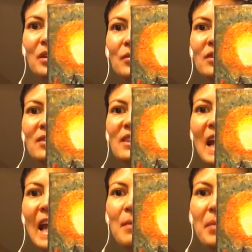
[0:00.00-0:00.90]
this is
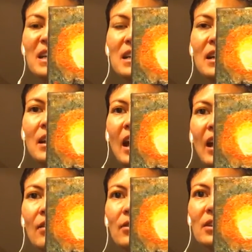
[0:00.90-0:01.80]
8x10
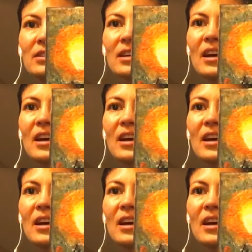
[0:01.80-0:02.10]
canvas.